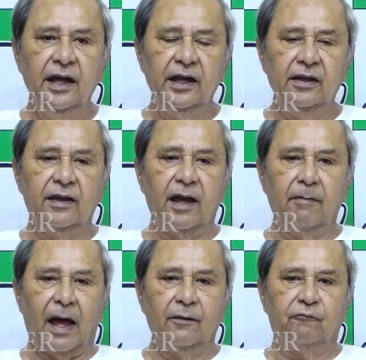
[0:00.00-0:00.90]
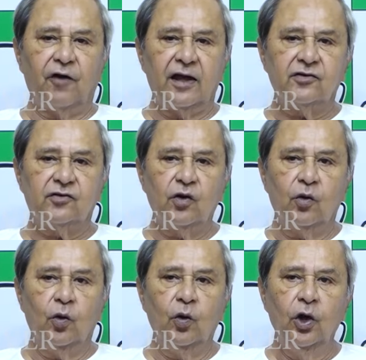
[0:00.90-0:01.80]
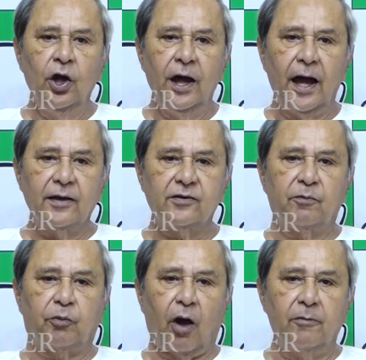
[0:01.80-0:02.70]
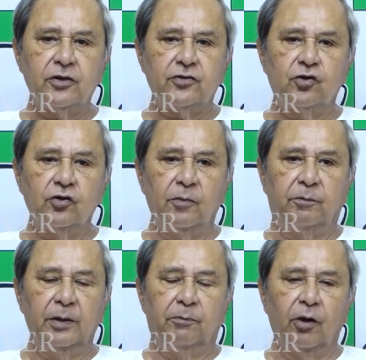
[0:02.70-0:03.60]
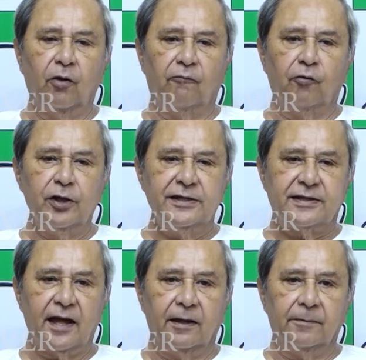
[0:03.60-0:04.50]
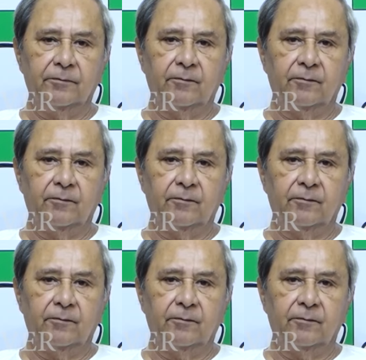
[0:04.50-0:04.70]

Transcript: in their manifesto as a promise to the people of Odisha.